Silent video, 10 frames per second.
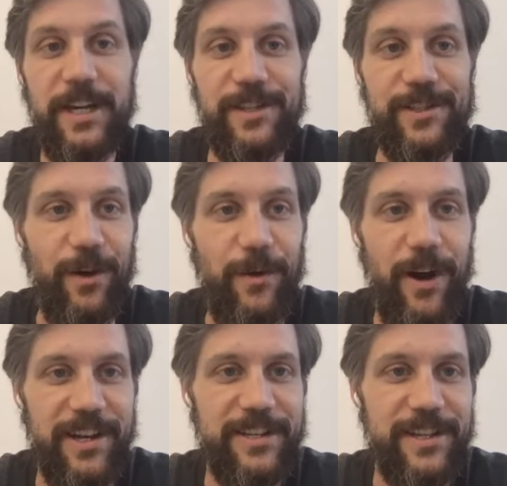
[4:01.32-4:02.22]
So
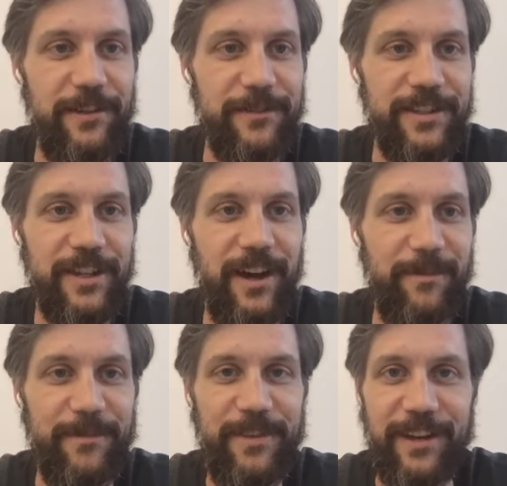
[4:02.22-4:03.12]
I discovered,
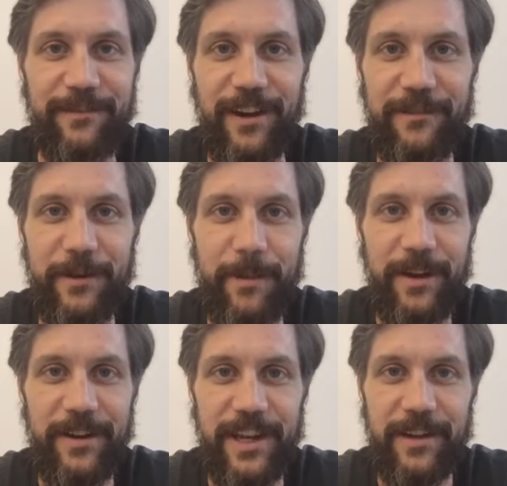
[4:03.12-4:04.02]
thankfully, after
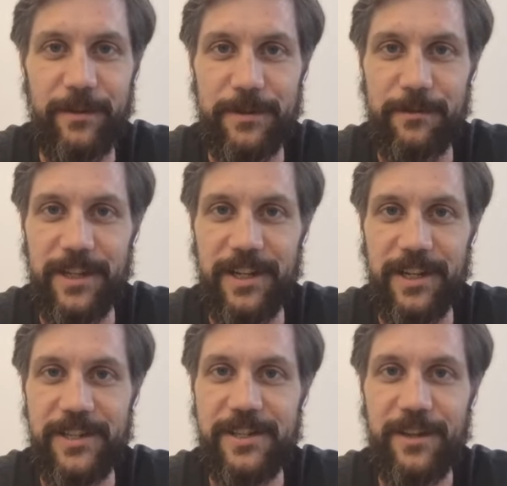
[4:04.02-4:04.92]
about a year, there was a really
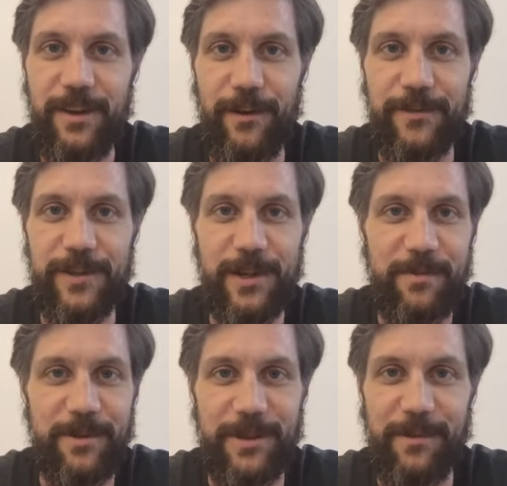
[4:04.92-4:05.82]
nice coffee
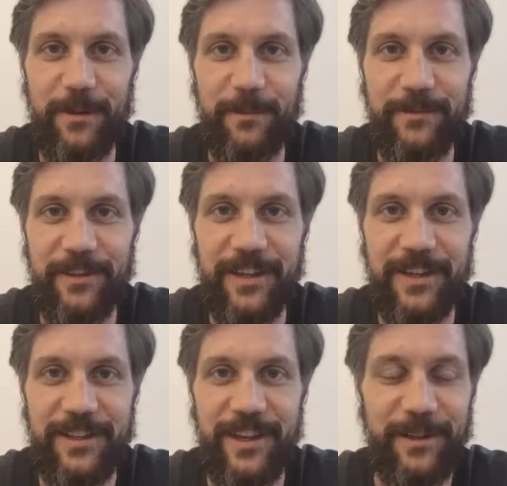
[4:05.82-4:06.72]
shop at the bottom of
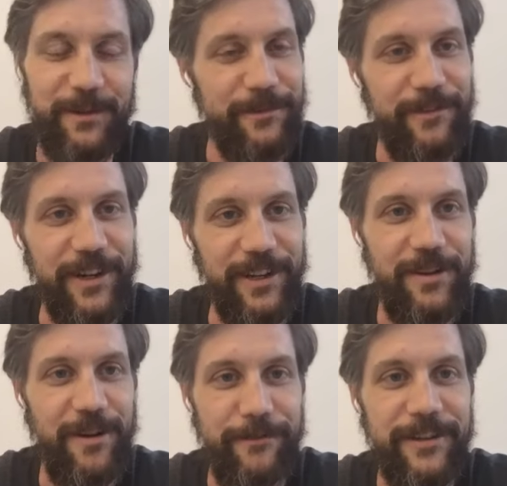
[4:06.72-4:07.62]
the hill with very
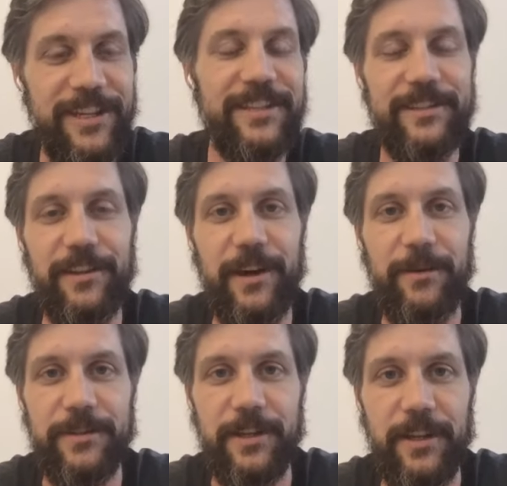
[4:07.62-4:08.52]
good coffee. So that
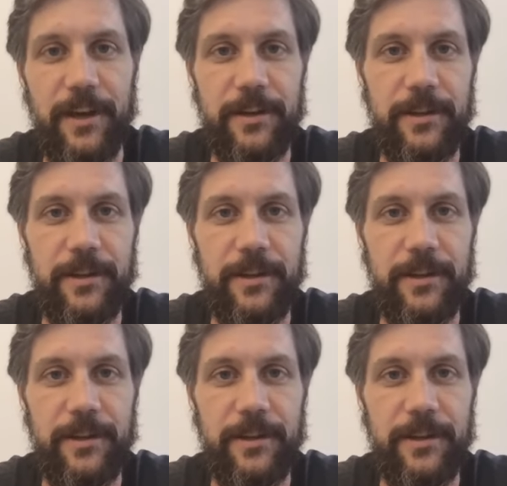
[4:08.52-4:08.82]
was a